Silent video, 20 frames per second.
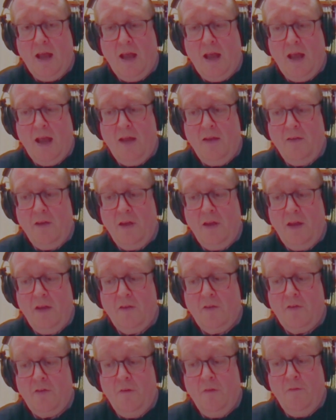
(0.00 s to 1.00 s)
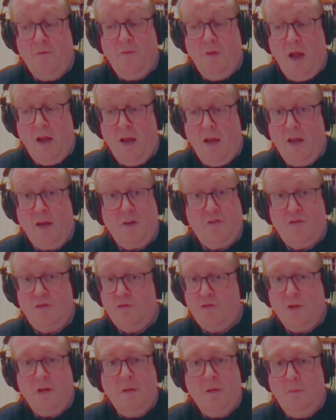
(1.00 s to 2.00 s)
And it's an
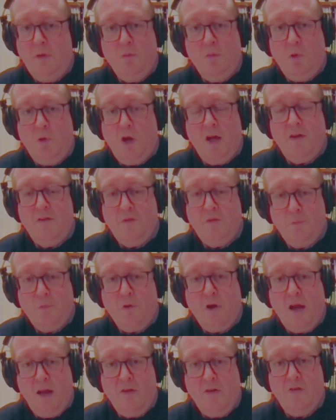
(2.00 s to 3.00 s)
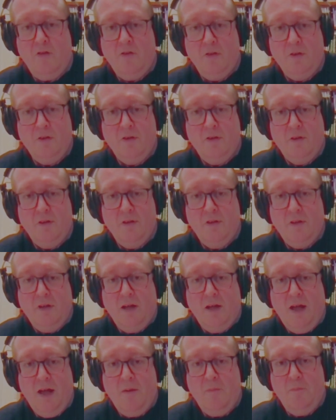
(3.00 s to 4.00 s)
extremely widespread
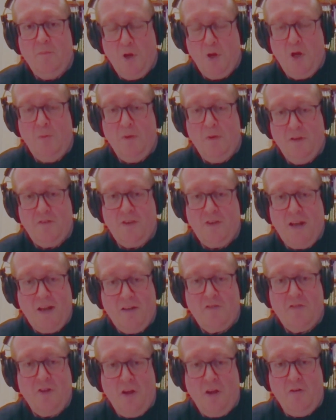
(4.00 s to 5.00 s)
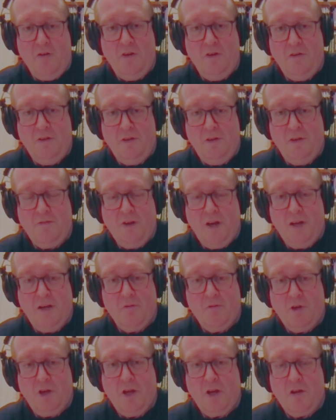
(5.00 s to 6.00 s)
Permian sandstone. You find
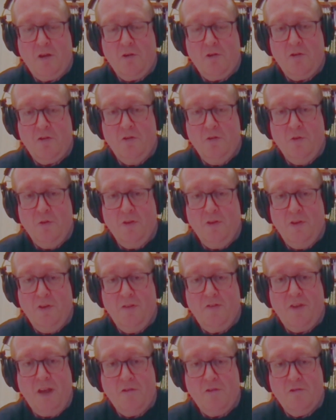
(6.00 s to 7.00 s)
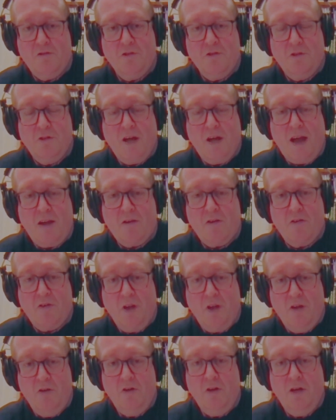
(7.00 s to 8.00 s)
it right across northern and central
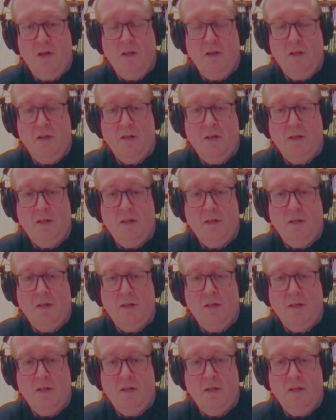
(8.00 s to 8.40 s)
Arizona,